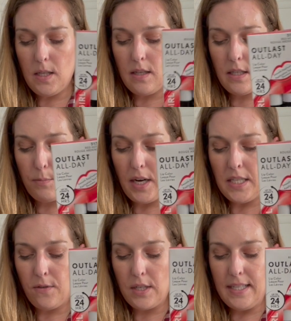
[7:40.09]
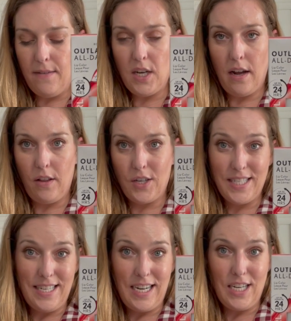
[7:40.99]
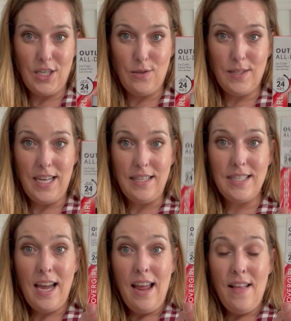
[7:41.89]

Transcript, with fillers: So these are priced for $7.92.